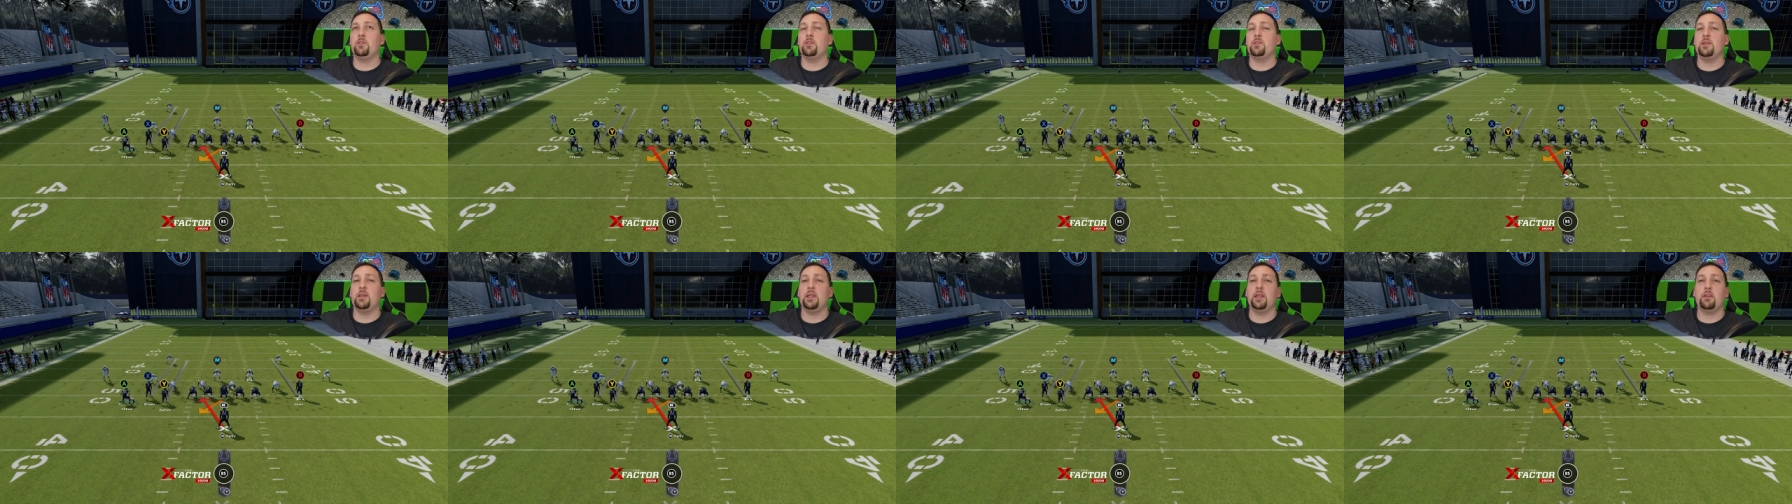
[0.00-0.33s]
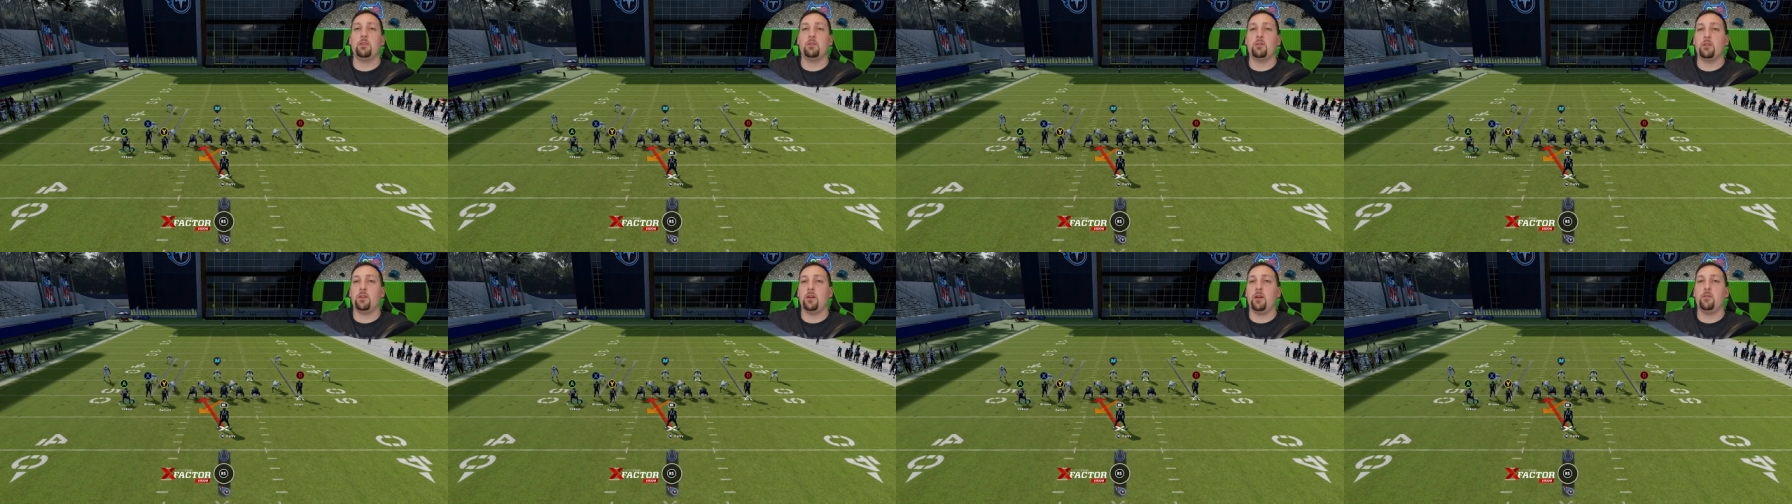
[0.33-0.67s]
you see
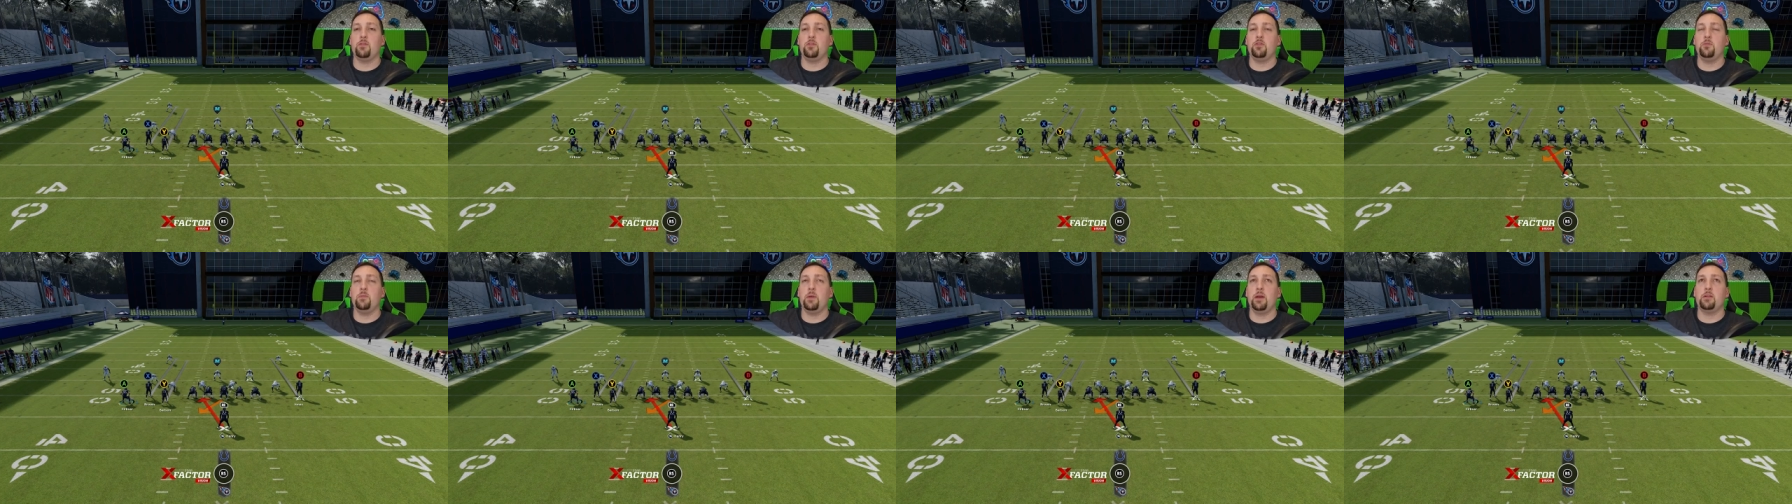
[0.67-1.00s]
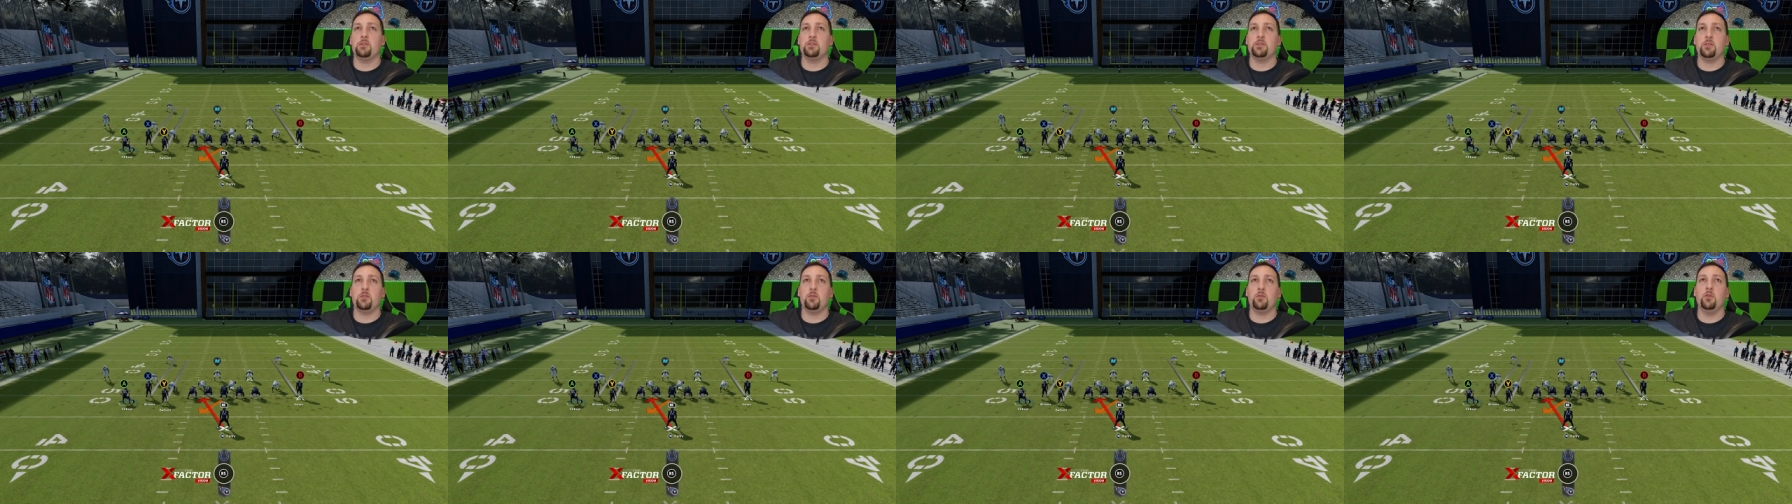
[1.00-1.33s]
either a cover two man
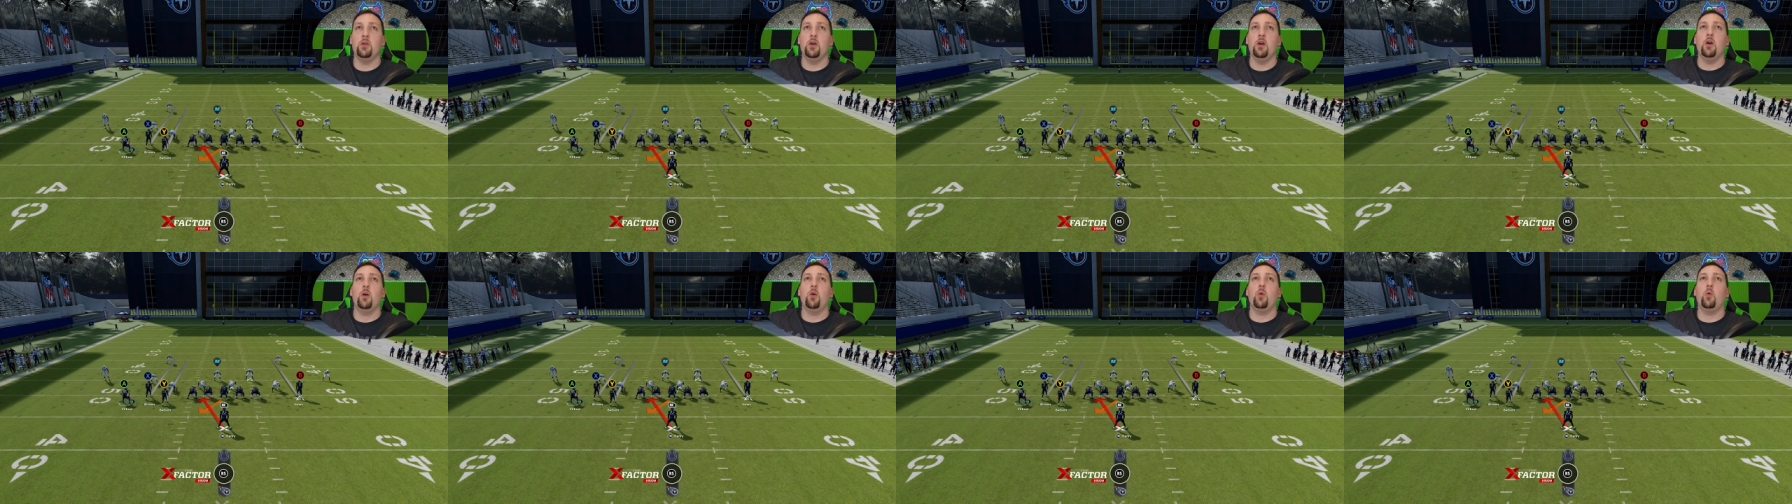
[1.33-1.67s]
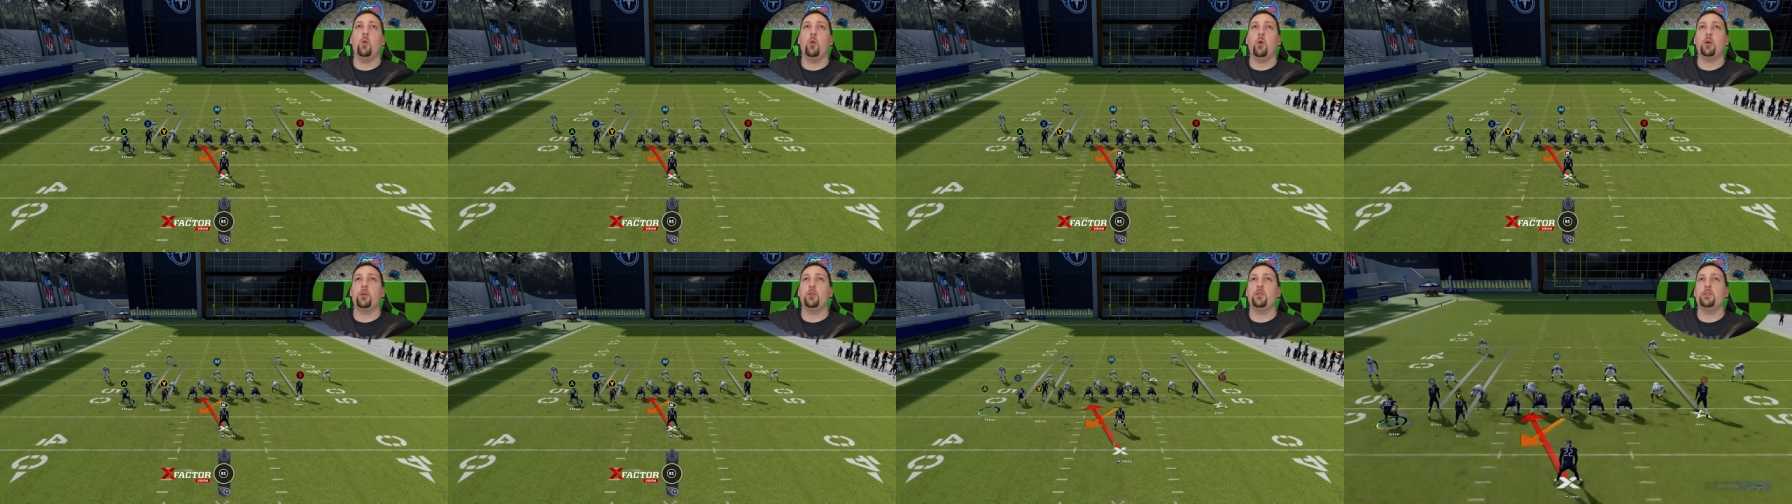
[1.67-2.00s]
or zone,
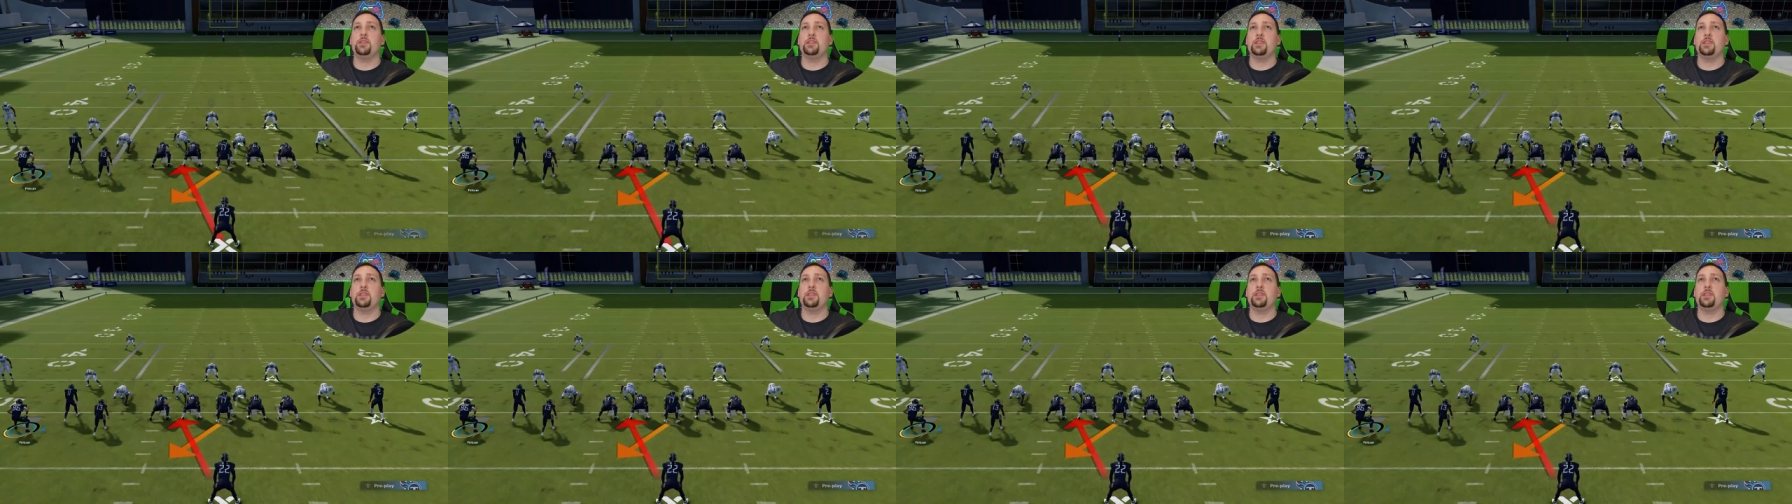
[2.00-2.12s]
or you